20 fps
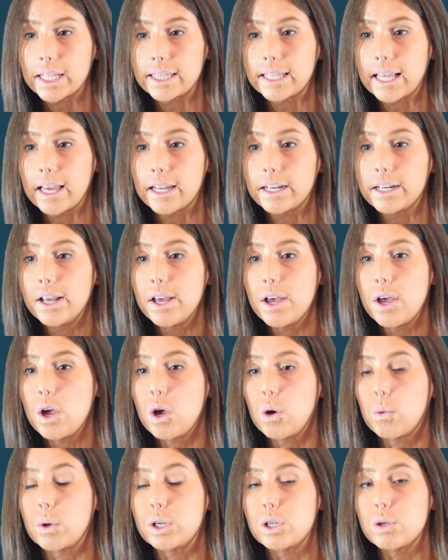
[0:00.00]
And then
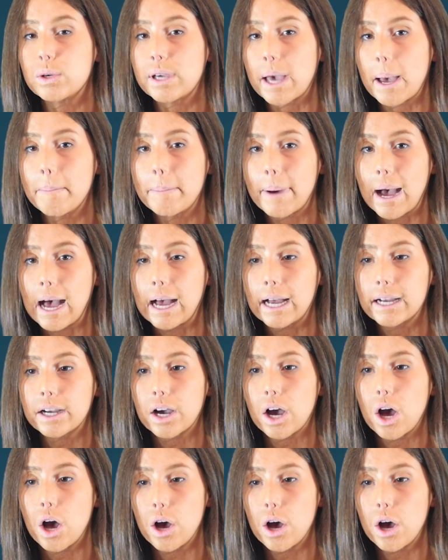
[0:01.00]
when you get back